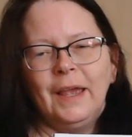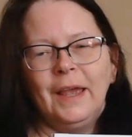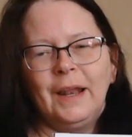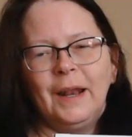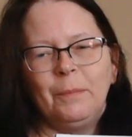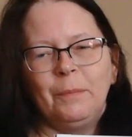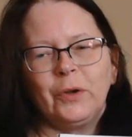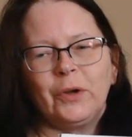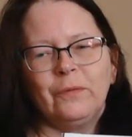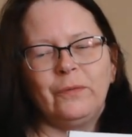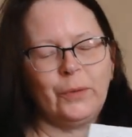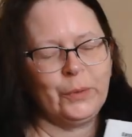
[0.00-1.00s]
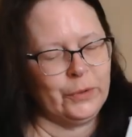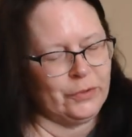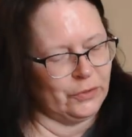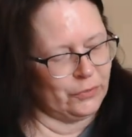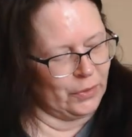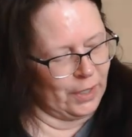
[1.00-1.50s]
And I'm looking
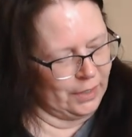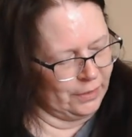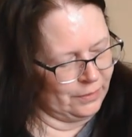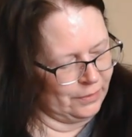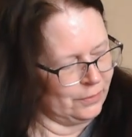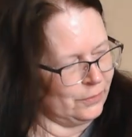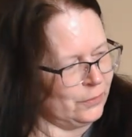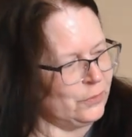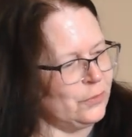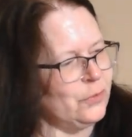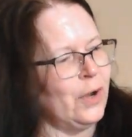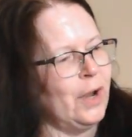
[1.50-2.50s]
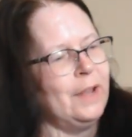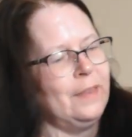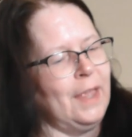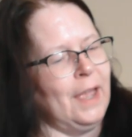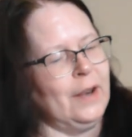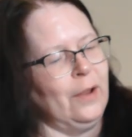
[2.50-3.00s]
forward to trying
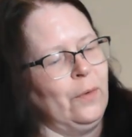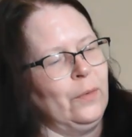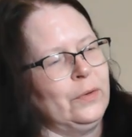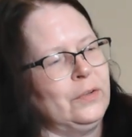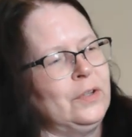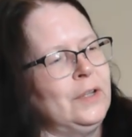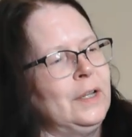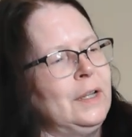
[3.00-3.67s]
trying that out.